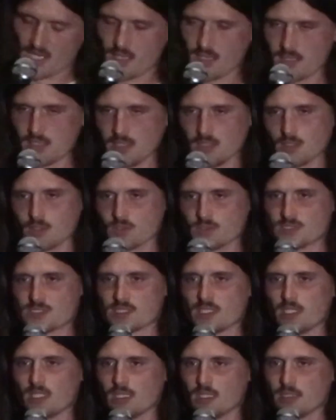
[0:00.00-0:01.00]
And he goes,
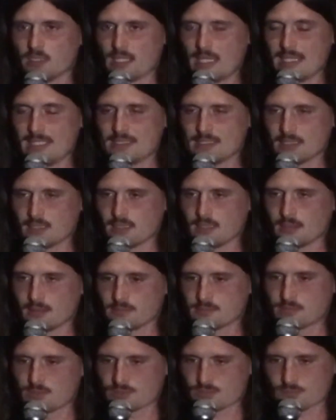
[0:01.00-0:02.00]
"Hey,
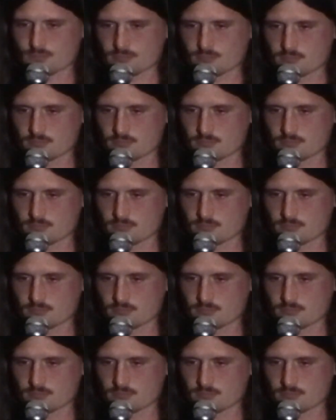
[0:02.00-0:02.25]
just